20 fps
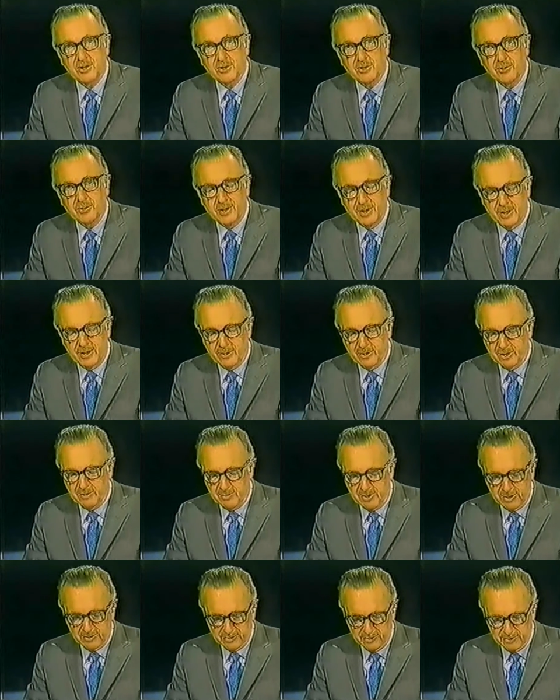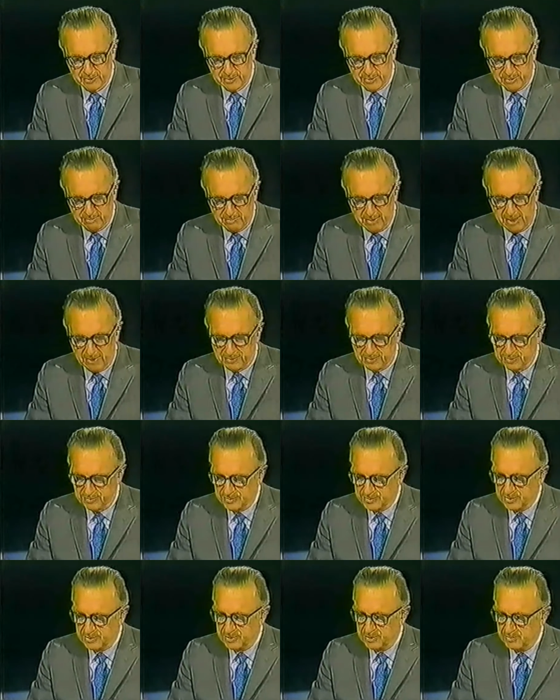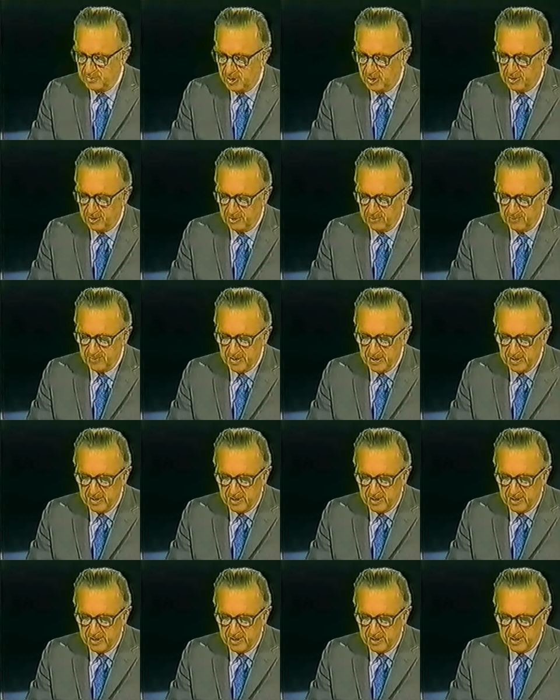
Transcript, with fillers: to go down among those mountains tomorrow.